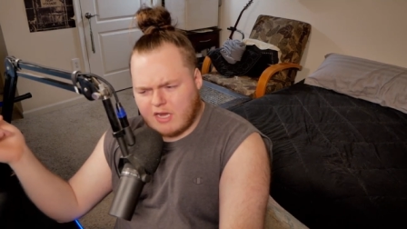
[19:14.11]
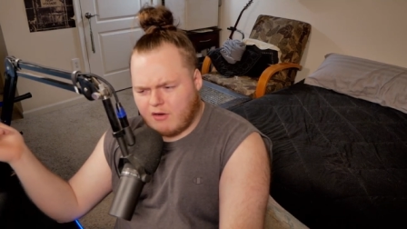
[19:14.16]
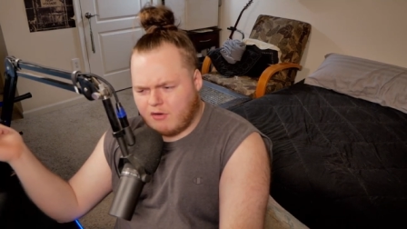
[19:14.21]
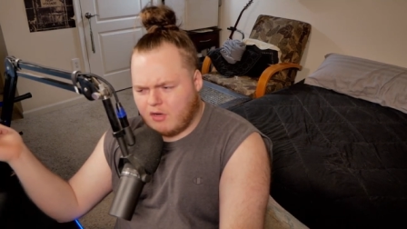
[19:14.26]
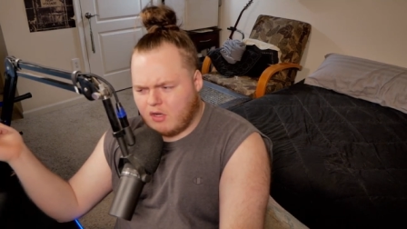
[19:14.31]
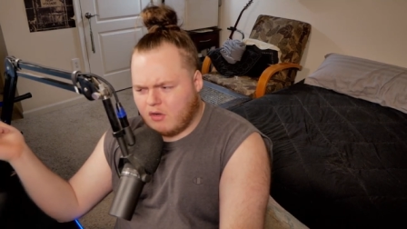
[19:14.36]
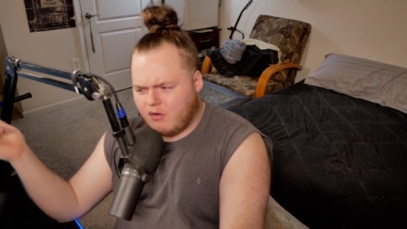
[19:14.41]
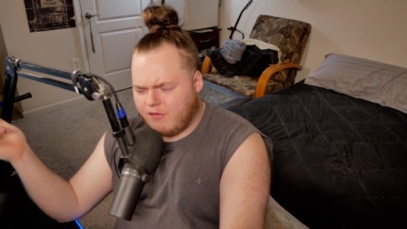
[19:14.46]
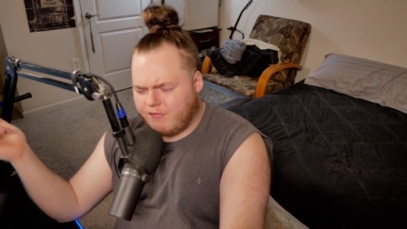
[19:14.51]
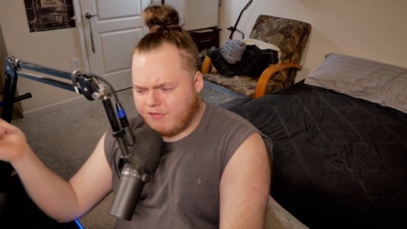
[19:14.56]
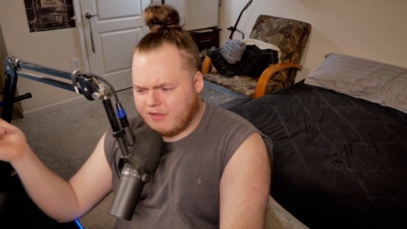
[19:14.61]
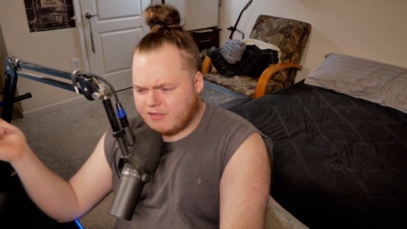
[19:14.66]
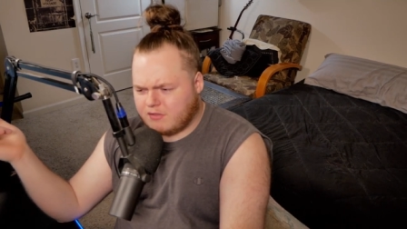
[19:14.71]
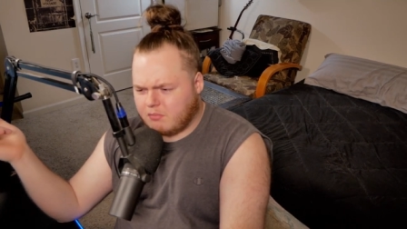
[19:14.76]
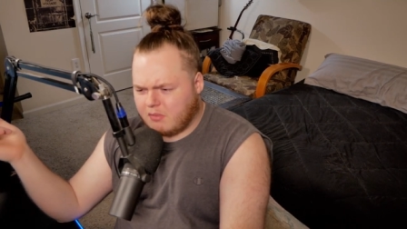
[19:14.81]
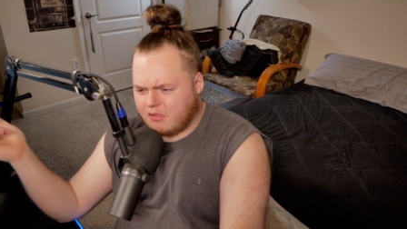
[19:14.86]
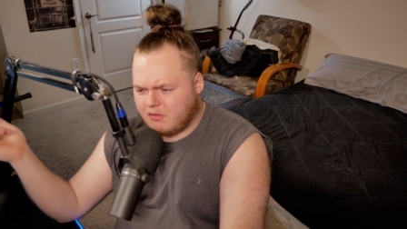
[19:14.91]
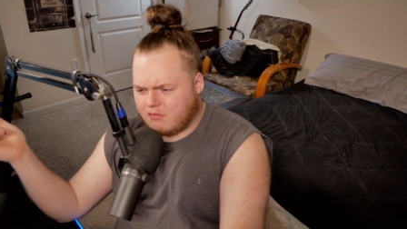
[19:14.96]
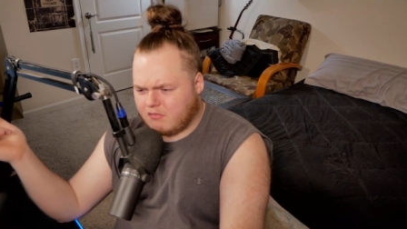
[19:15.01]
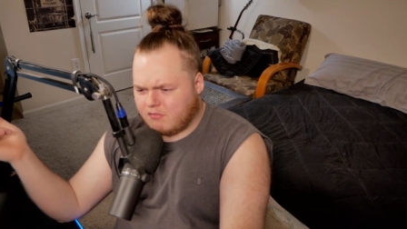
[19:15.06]
I don't know if
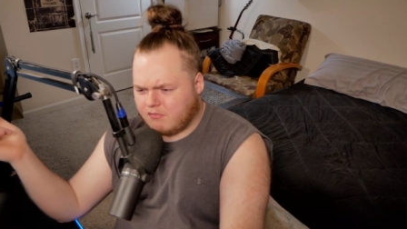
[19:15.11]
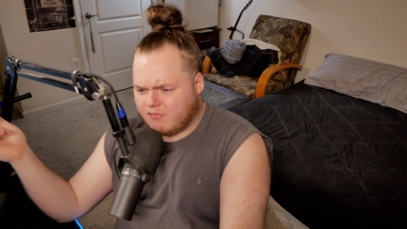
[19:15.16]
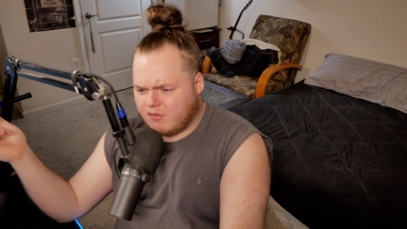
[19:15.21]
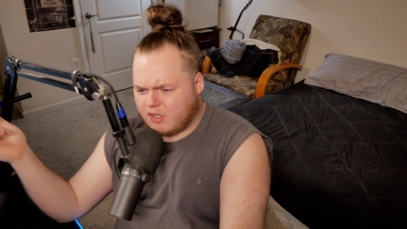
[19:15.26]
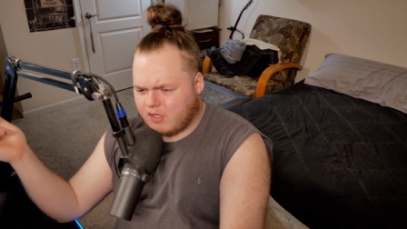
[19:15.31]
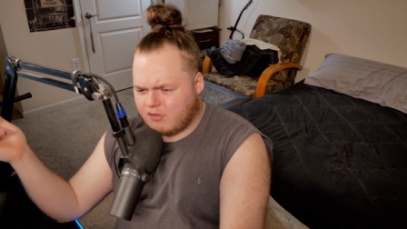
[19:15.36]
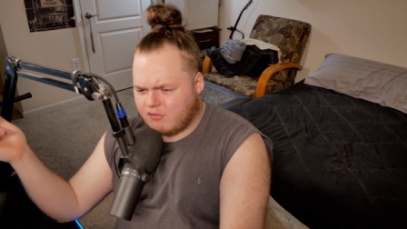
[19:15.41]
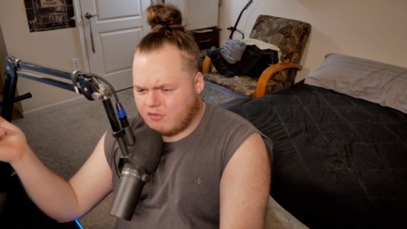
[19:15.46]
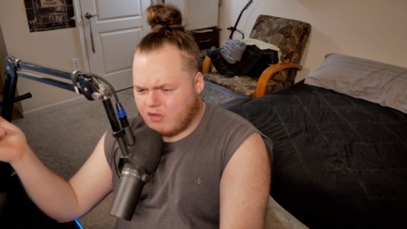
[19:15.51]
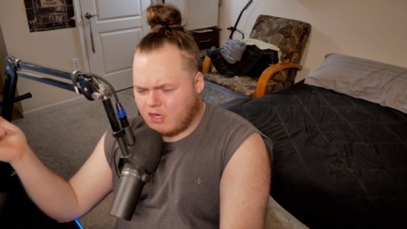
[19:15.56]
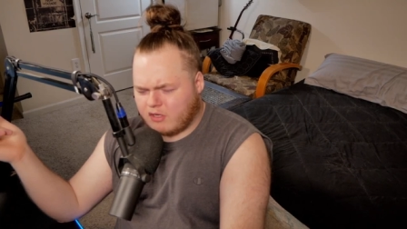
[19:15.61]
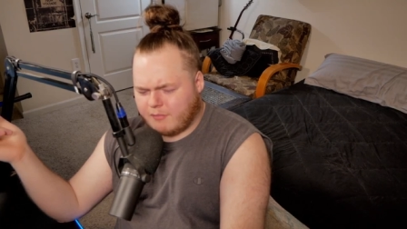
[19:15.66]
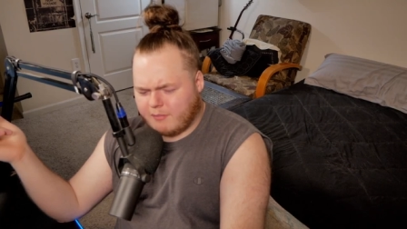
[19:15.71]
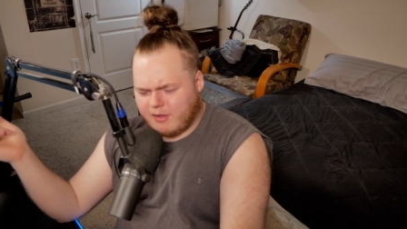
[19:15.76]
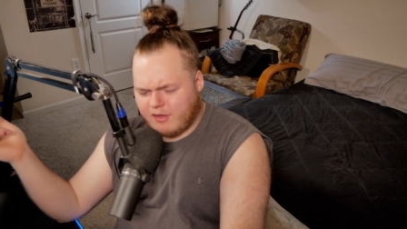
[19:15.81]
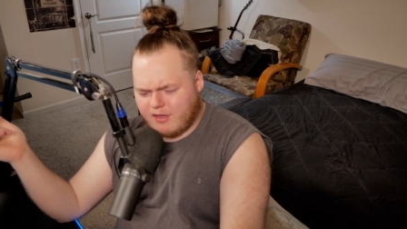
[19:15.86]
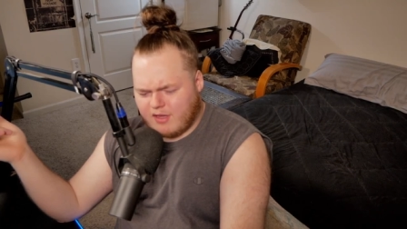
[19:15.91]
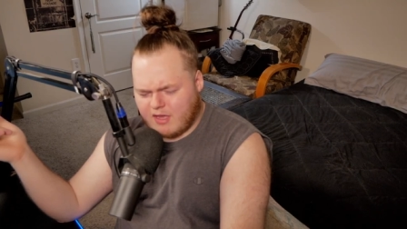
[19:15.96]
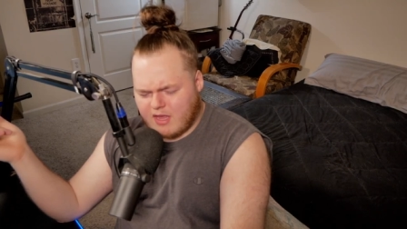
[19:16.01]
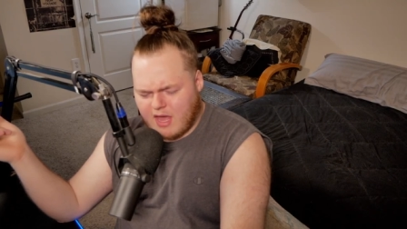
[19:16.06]
that's been fucking talked
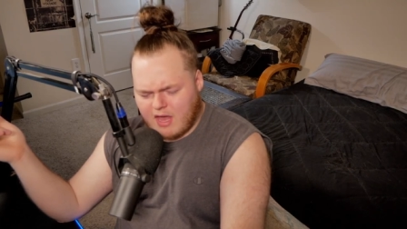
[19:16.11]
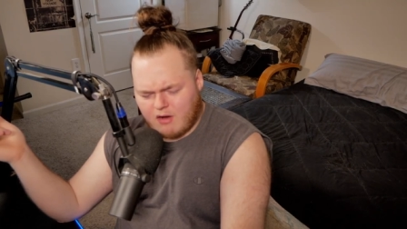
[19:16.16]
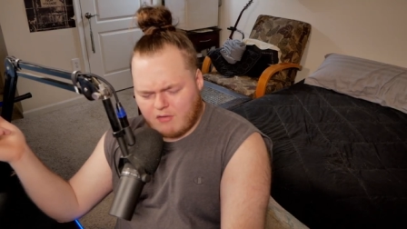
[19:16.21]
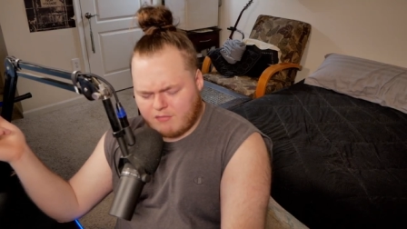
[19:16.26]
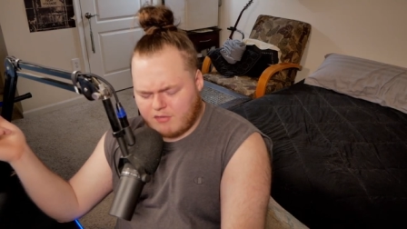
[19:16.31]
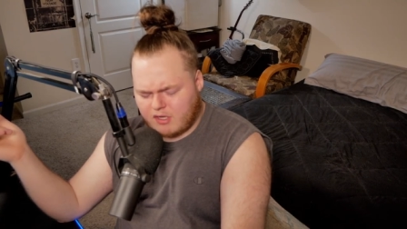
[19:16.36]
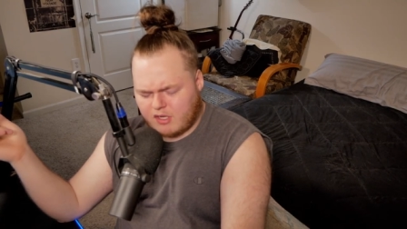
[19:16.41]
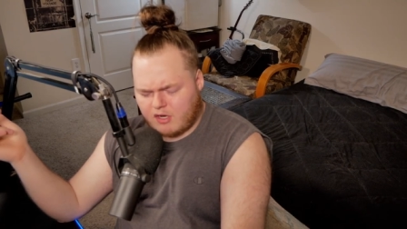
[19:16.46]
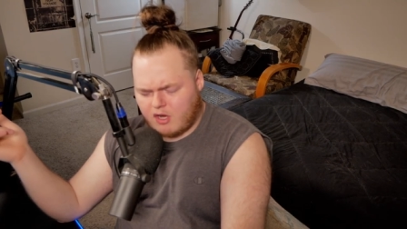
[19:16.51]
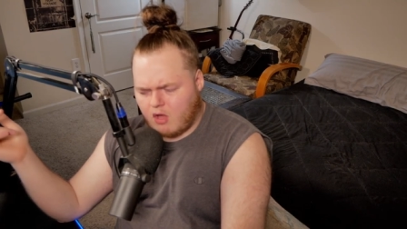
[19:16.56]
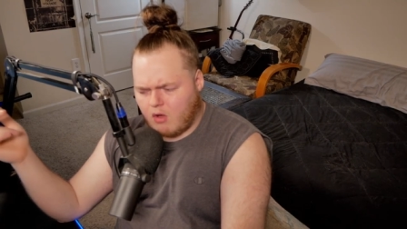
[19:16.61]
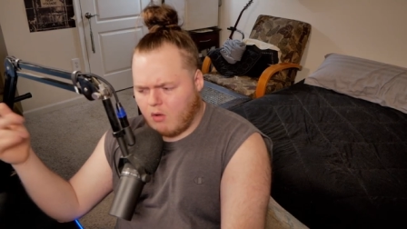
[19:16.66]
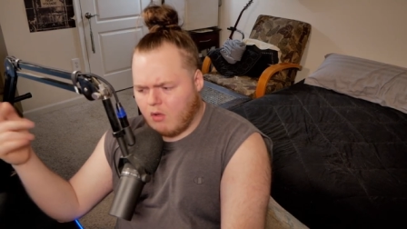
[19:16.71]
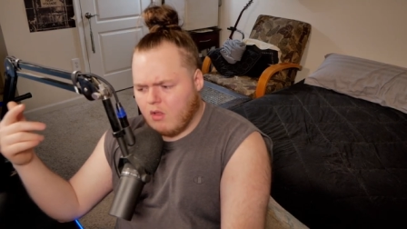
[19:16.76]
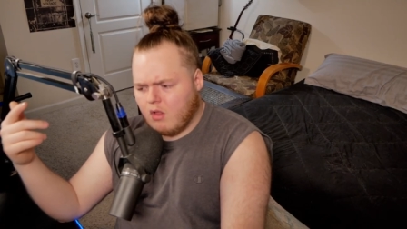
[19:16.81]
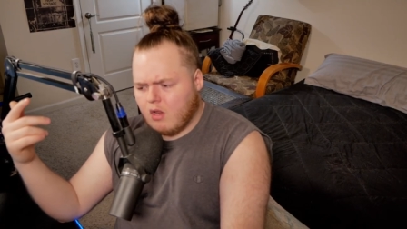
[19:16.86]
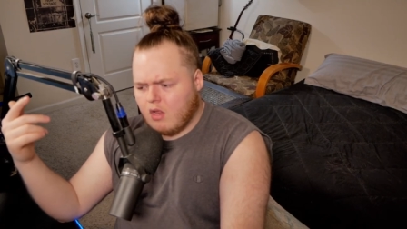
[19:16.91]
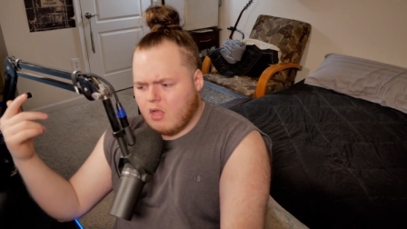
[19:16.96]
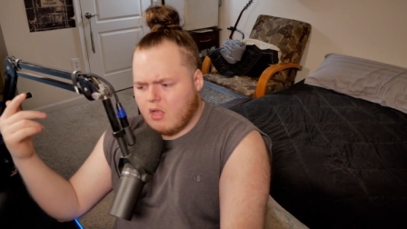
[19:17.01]
about yet. I don't fucking know.